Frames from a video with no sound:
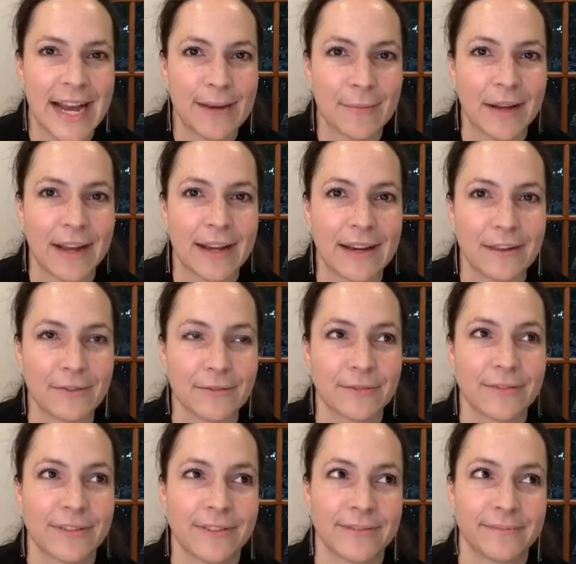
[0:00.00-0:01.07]
kind
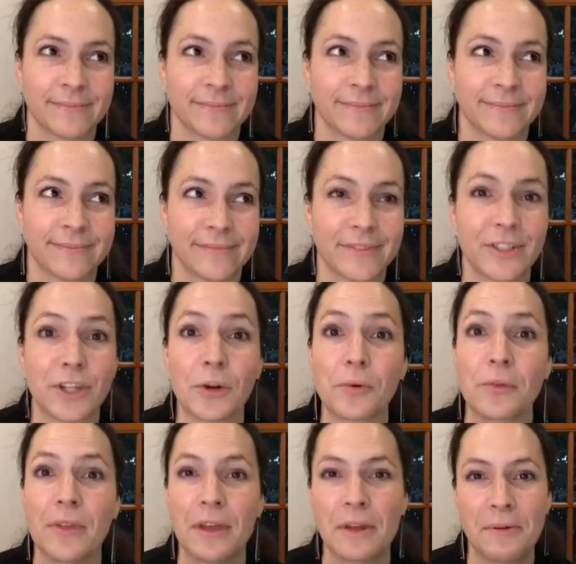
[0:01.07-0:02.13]
of show
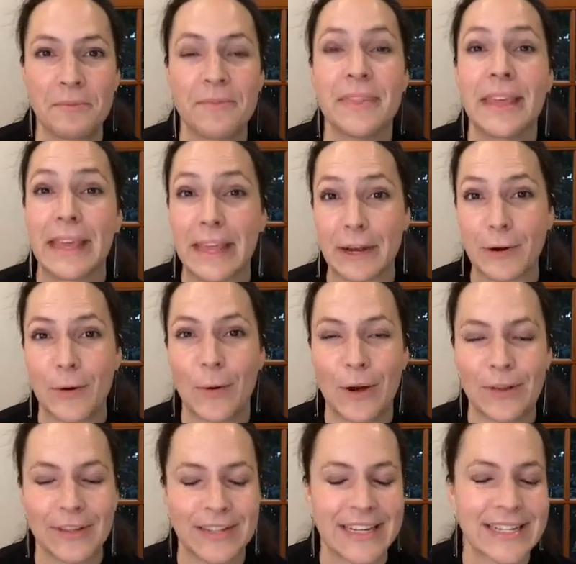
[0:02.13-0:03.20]
them the
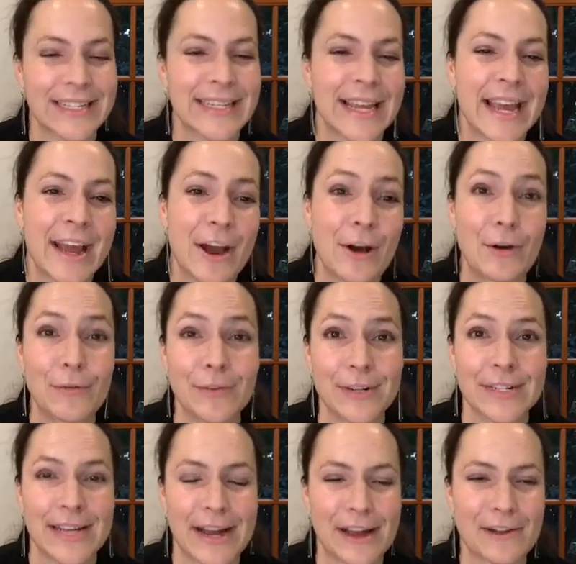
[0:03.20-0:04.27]
inequalities over
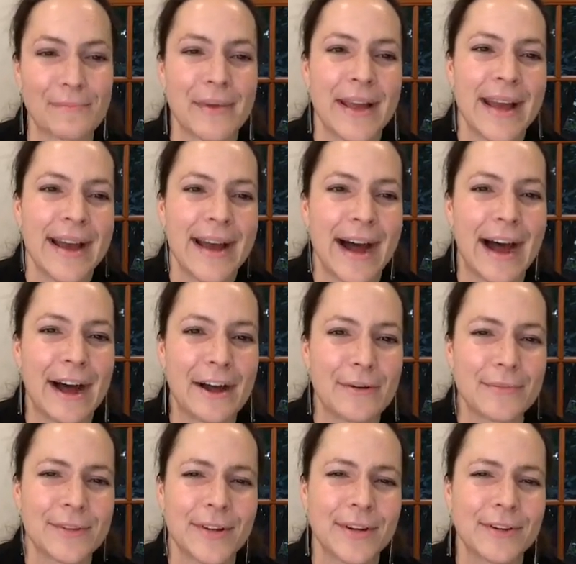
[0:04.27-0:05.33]
time.
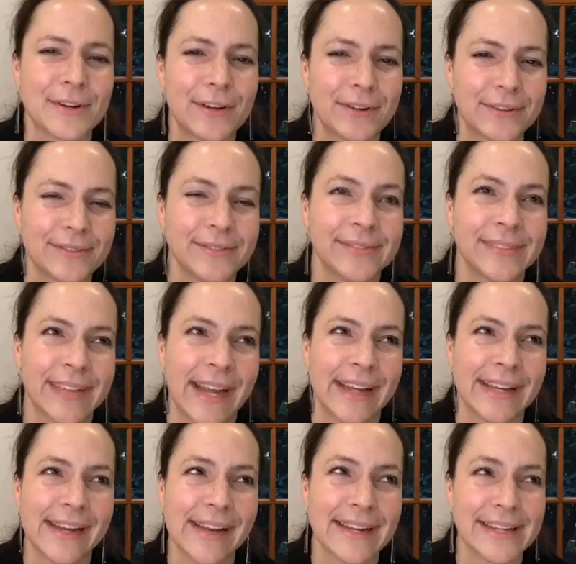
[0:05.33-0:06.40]
So I don't know.
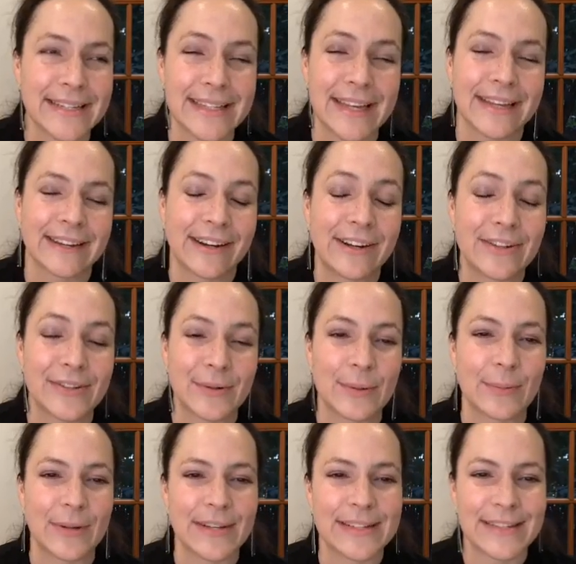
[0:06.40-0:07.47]
I guess that also
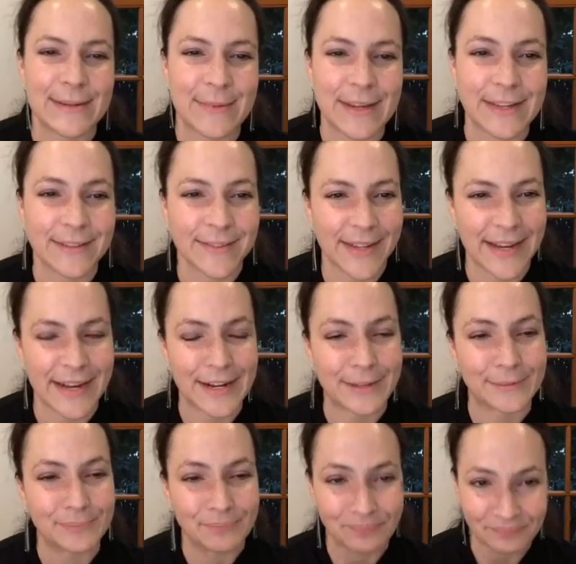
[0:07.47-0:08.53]
applies to me.
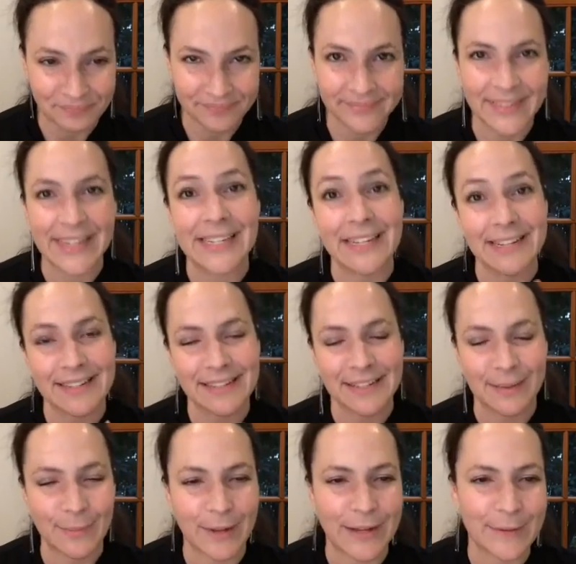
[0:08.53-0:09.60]
It does
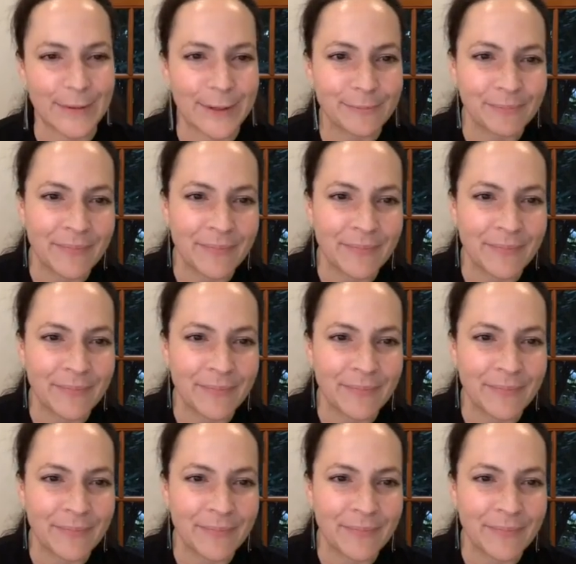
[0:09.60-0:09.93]
apply to me.